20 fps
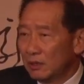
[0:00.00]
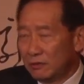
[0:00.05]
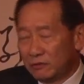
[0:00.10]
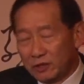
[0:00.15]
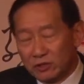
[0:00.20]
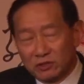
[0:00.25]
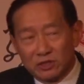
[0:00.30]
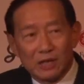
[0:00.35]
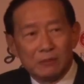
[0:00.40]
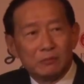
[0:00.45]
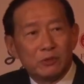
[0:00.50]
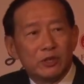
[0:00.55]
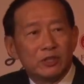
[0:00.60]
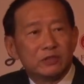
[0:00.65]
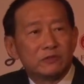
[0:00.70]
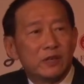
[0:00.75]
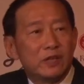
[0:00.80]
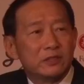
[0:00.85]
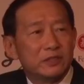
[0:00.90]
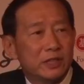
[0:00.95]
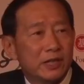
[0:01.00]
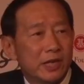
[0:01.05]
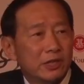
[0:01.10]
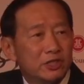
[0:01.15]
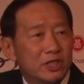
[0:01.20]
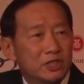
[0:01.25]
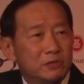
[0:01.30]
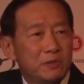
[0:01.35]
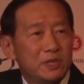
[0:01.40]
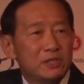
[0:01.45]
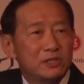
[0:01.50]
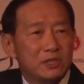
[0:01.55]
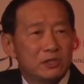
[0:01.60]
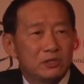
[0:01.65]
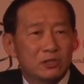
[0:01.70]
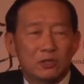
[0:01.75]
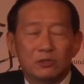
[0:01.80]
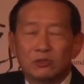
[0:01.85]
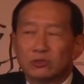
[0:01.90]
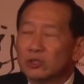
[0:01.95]
For example, as far as HSBC
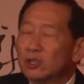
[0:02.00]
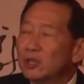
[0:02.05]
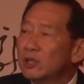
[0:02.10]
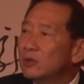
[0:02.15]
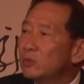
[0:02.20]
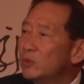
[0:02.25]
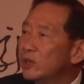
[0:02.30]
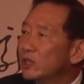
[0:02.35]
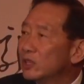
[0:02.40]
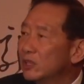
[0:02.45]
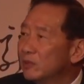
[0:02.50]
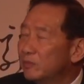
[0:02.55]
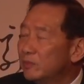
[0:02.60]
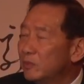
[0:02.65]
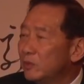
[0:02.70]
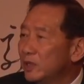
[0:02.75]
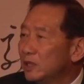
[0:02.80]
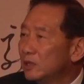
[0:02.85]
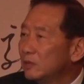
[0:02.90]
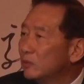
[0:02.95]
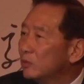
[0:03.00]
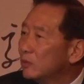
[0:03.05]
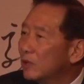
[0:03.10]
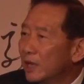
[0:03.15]
is concerned, we're going to, we,